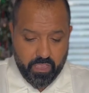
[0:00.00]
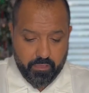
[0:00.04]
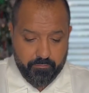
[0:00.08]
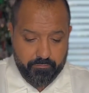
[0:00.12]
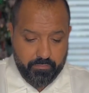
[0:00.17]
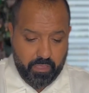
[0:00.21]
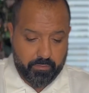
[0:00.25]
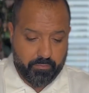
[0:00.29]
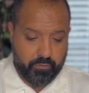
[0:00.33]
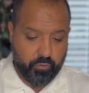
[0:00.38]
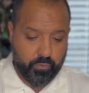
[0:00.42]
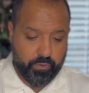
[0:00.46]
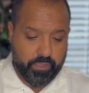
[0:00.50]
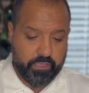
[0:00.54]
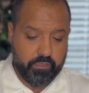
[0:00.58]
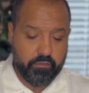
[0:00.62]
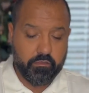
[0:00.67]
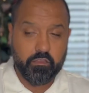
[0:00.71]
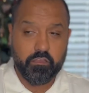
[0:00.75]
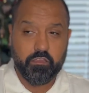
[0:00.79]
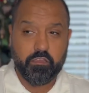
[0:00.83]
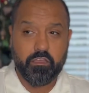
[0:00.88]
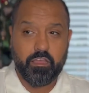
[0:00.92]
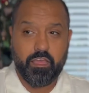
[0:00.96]

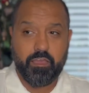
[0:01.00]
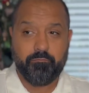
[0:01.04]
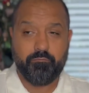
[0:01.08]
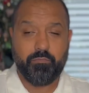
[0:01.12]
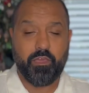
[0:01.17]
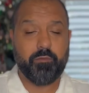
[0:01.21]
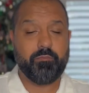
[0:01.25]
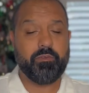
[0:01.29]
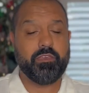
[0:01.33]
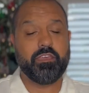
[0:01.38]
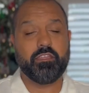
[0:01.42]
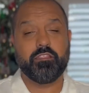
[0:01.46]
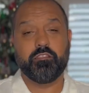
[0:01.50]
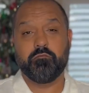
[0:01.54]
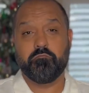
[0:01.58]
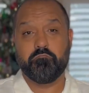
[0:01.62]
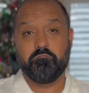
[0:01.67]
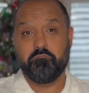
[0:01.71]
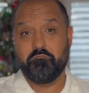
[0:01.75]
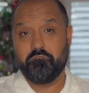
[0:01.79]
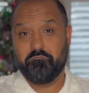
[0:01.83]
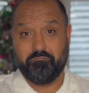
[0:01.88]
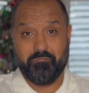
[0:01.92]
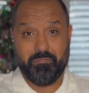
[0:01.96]
Maybe in
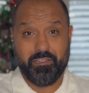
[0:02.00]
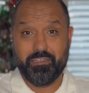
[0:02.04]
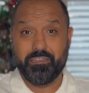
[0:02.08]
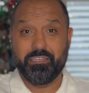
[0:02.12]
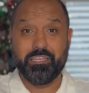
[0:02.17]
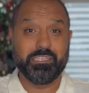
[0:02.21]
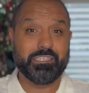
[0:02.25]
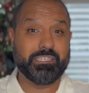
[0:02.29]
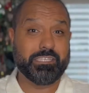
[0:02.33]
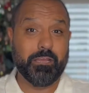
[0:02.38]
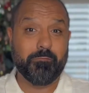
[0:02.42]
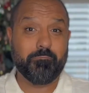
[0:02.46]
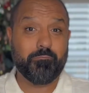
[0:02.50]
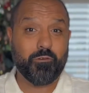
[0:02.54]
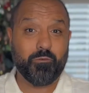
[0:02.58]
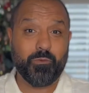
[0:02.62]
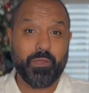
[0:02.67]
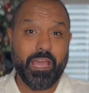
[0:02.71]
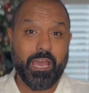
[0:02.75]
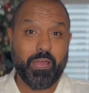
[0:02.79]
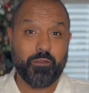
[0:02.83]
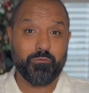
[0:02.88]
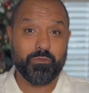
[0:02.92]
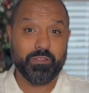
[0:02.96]
December we
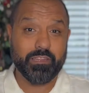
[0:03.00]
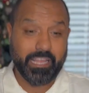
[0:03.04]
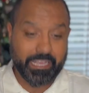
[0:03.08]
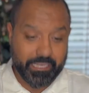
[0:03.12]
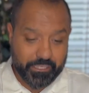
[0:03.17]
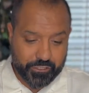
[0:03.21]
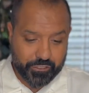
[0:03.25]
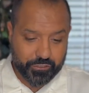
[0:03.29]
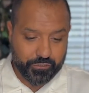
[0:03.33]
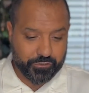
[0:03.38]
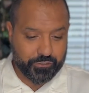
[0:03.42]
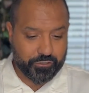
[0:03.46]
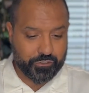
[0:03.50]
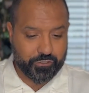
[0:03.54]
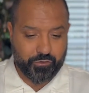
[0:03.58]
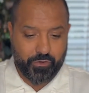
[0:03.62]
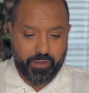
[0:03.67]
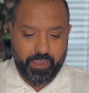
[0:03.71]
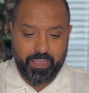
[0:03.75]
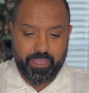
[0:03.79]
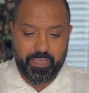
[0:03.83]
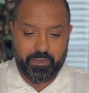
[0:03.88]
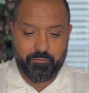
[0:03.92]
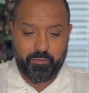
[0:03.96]
had relational
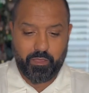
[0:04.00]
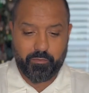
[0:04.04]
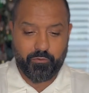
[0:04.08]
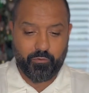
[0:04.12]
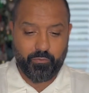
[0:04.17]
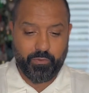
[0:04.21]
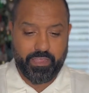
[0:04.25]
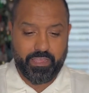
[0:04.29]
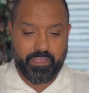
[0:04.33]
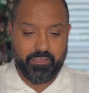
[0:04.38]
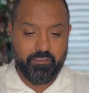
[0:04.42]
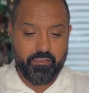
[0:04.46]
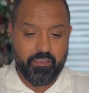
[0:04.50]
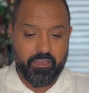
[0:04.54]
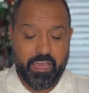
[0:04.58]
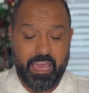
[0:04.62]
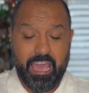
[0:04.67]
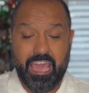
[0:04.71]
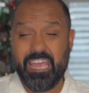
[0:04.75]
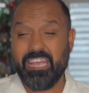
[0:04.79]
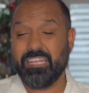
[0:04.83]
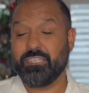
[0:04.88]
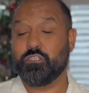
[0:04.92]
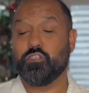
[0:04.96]
strain. Maybe we
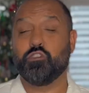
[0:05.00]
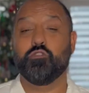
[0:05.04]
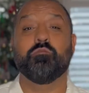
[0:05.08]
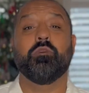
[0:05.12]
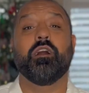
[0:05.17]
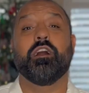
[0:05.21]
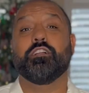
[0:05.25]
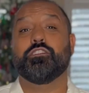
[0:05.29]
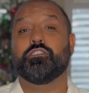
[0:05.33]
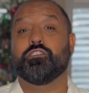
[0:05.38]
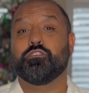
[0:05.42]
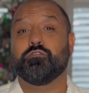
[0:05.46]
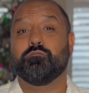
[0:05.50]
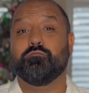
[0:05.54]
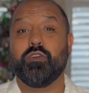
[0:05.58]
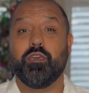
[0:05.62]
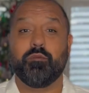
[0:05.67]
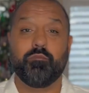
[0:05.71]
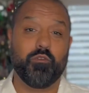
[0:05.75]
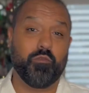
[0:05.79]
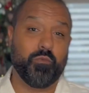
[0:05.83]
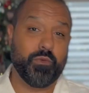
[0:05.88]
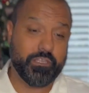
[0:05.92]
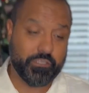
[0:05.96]
ate too much.
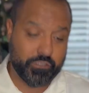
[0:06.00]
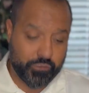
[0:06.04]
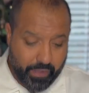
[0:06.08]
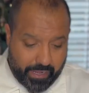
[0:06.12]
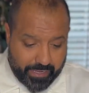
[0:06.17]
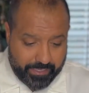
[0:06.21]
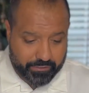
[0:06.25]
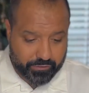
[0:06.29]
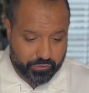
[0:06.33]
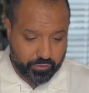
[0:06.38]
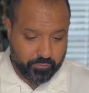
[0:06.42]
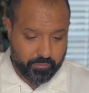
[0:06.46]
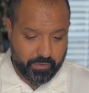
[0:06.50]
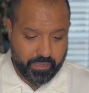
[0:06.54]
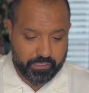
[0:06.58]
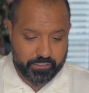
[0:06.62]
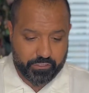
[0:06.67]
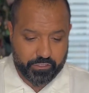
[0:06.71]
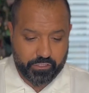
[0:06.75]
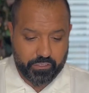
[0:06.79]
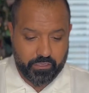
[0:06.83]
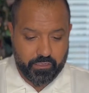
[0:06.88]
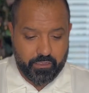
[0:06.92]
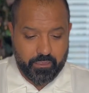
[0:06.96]
Maybe we drank too
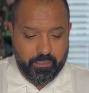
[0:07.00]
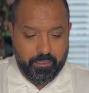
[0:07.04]
much.